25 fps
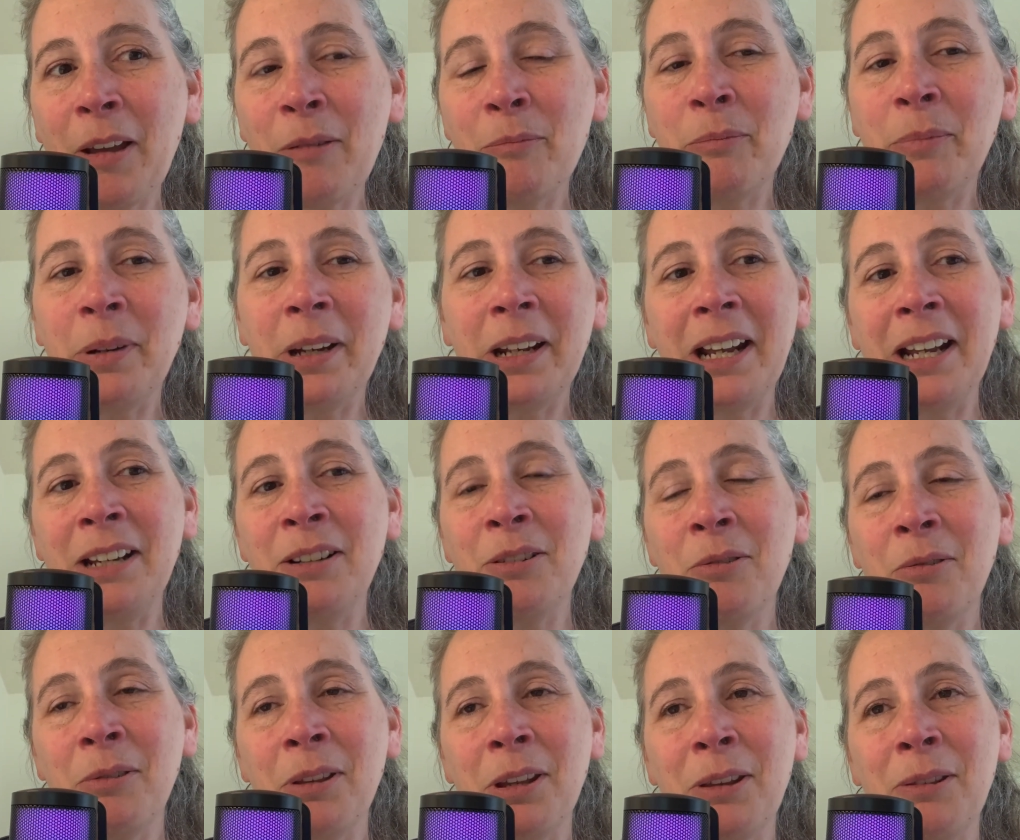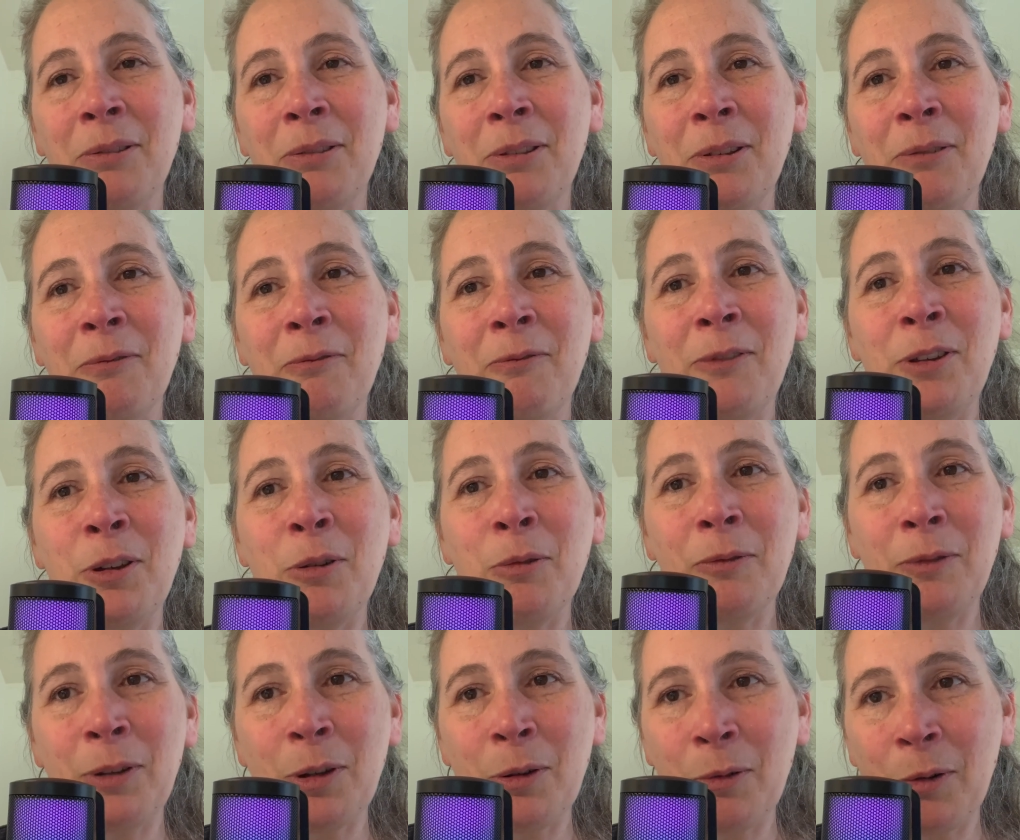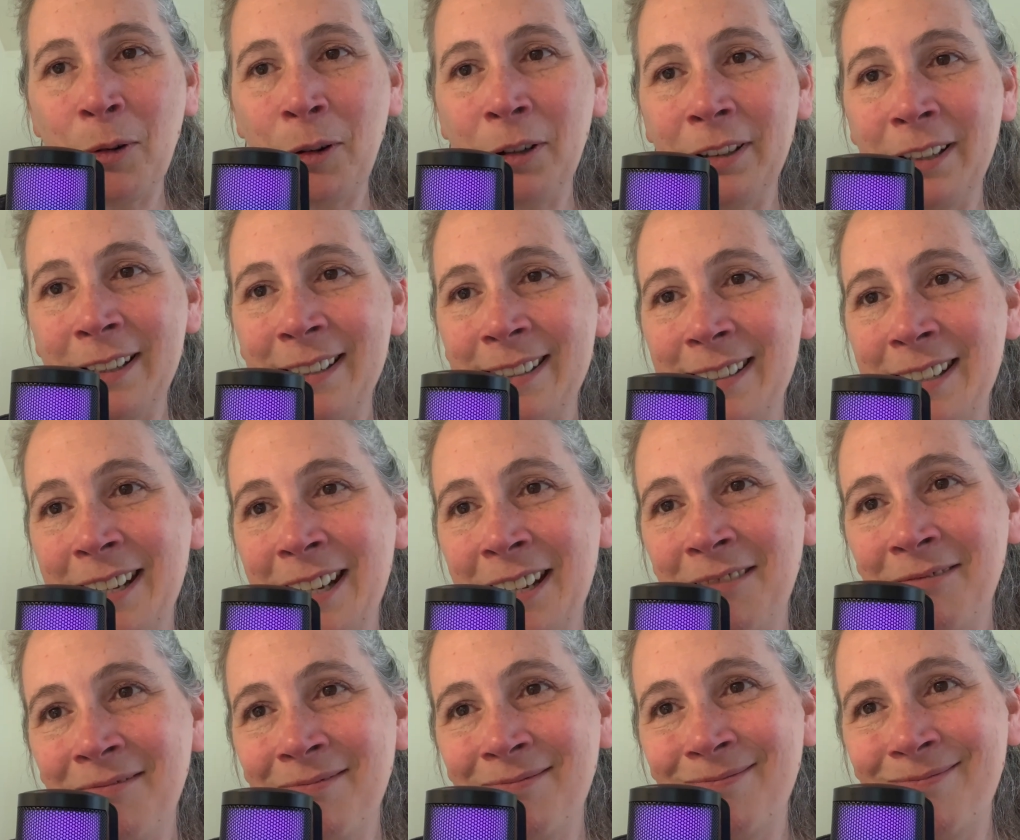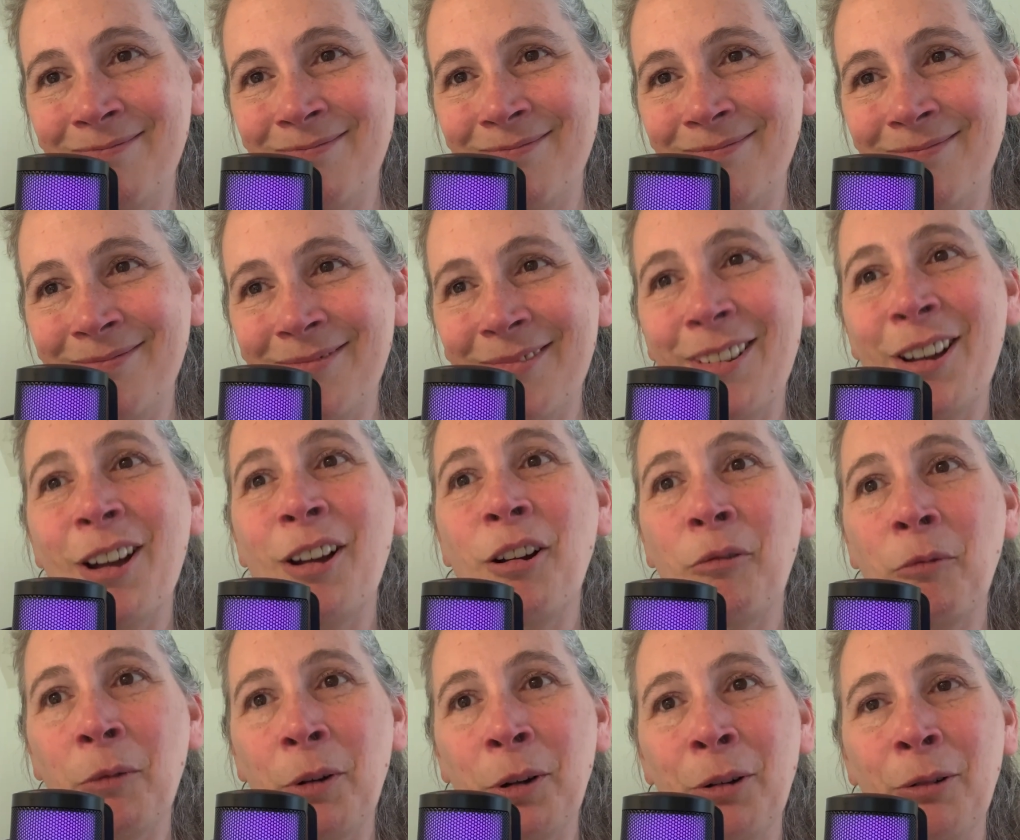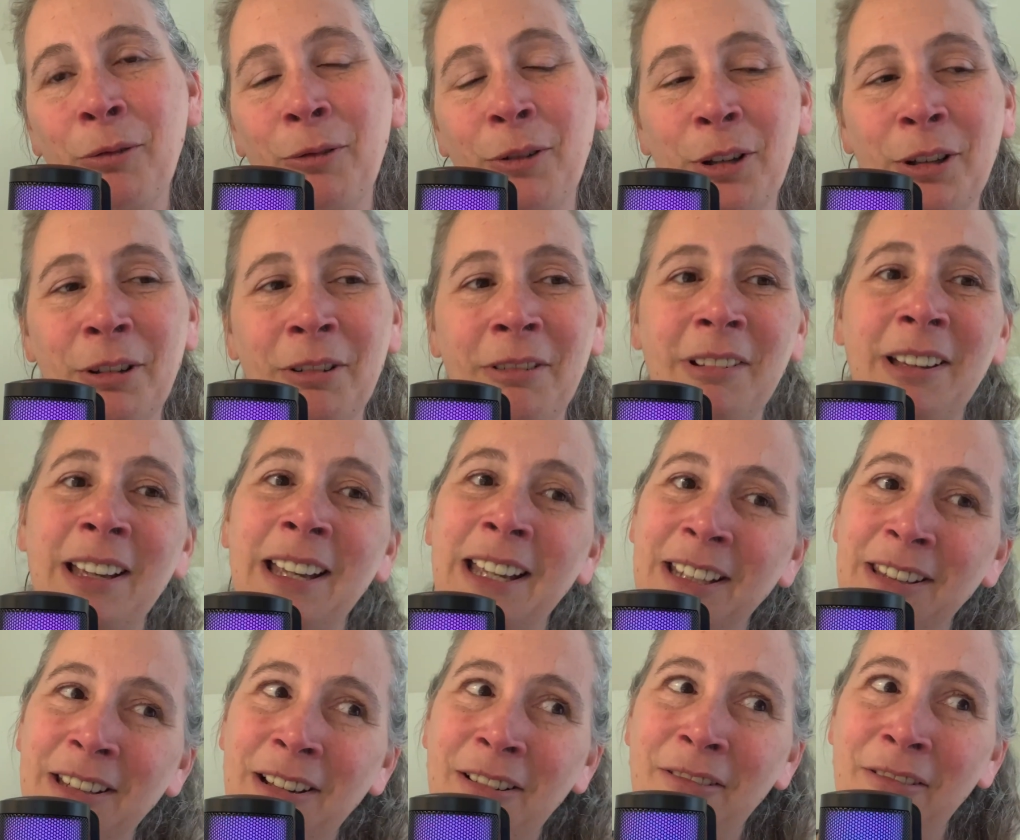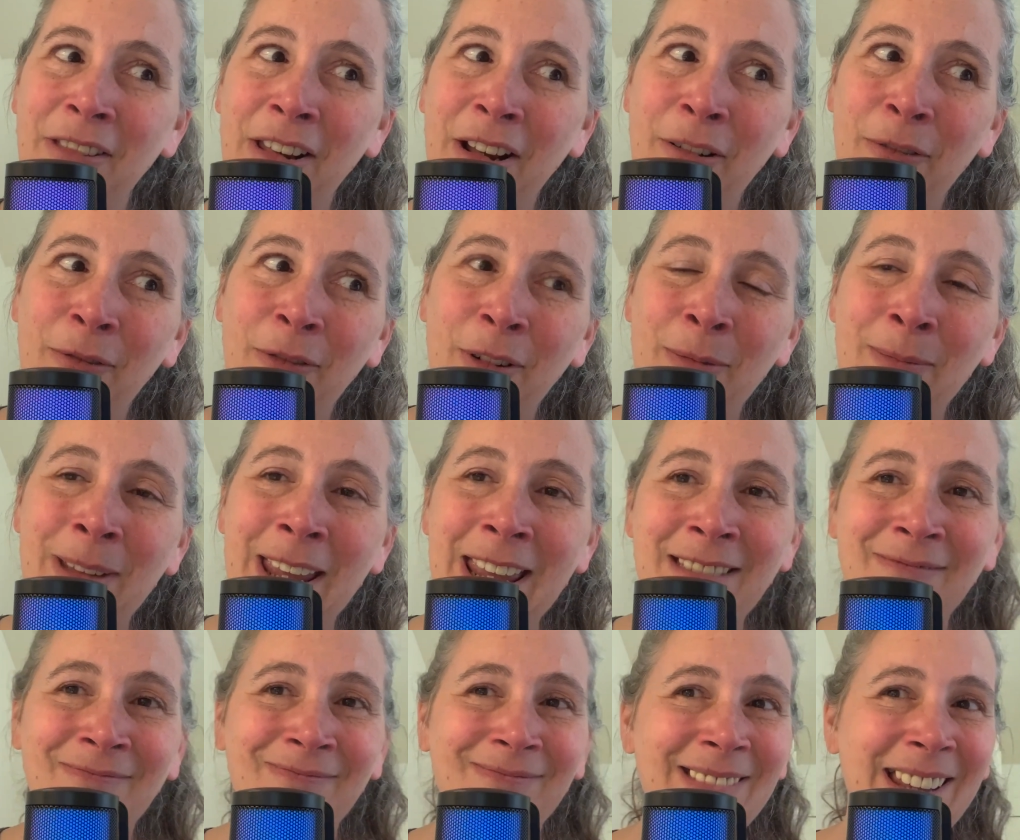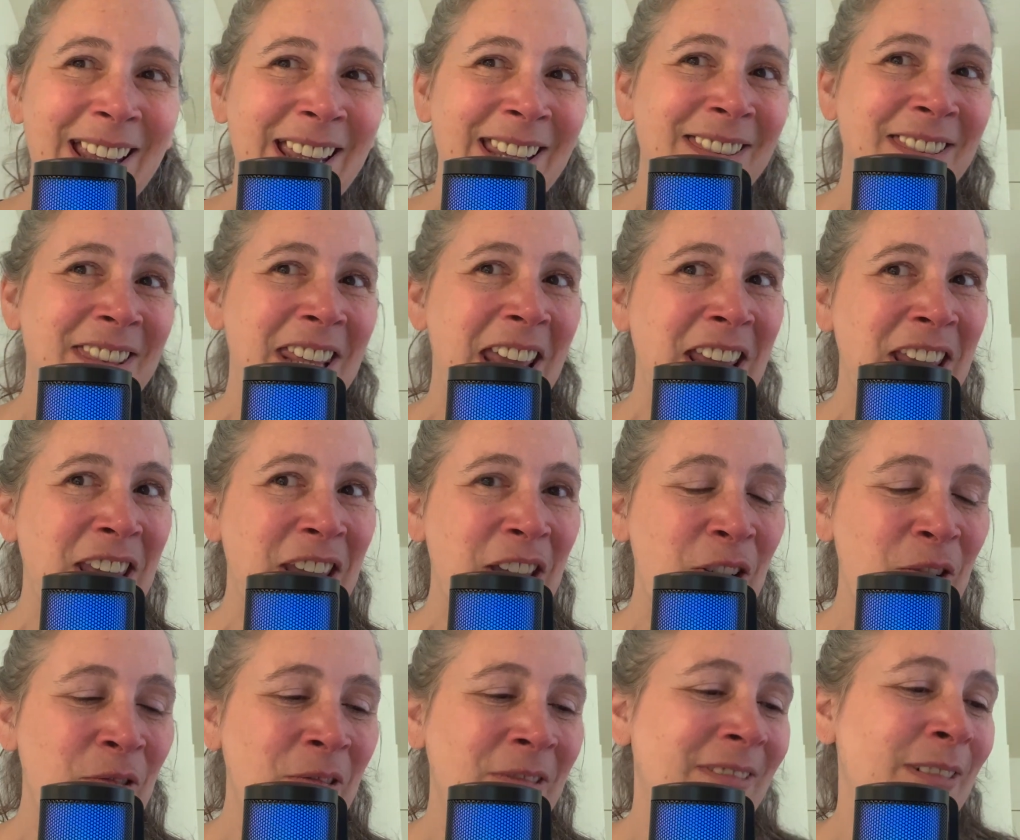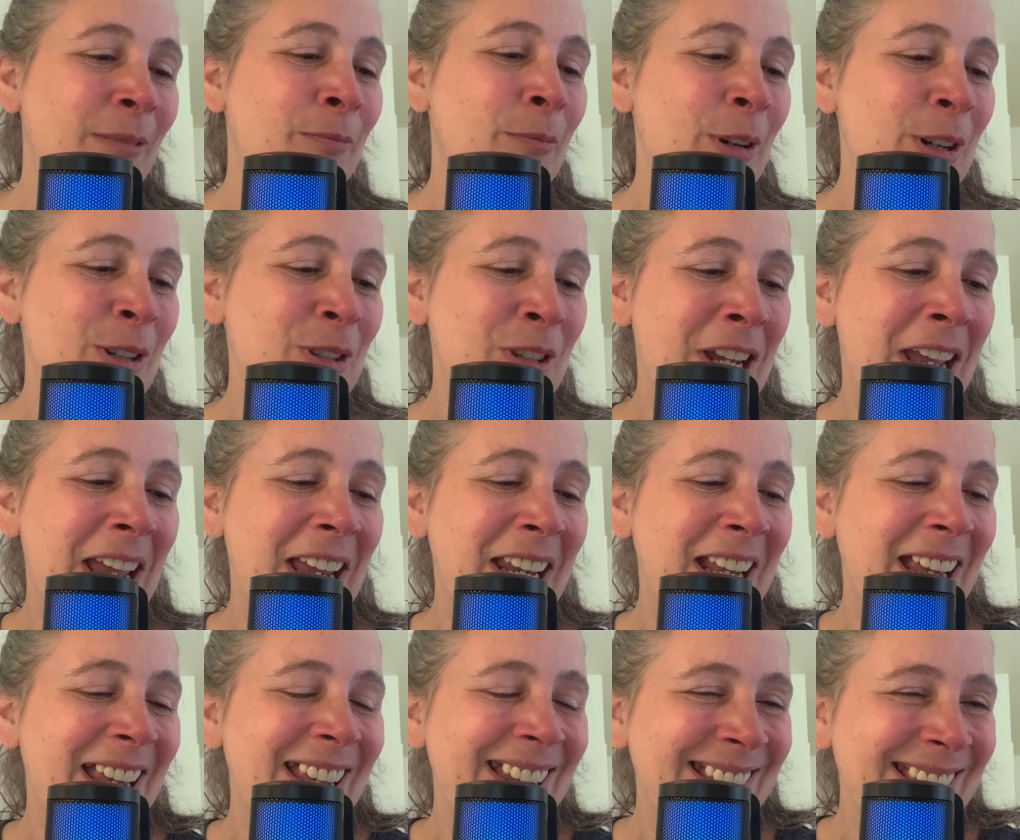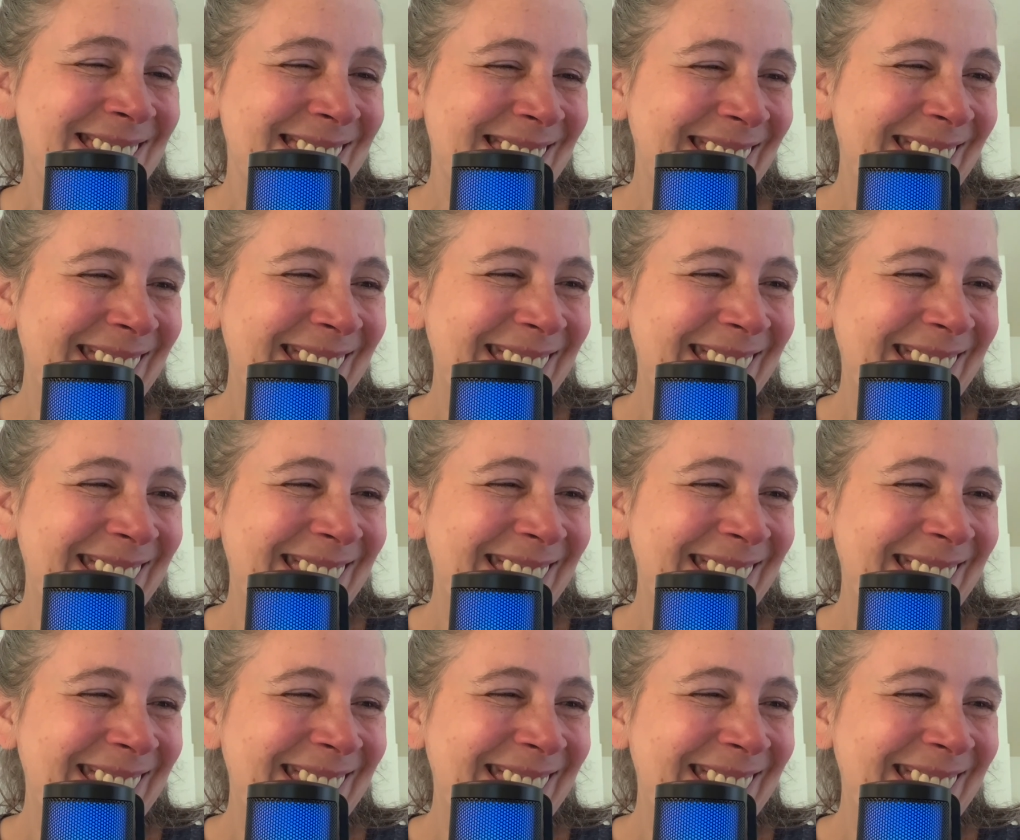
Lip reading: But I know that the few of you who are listening are wonderful and they're there for me. And thank you. Appreciate it.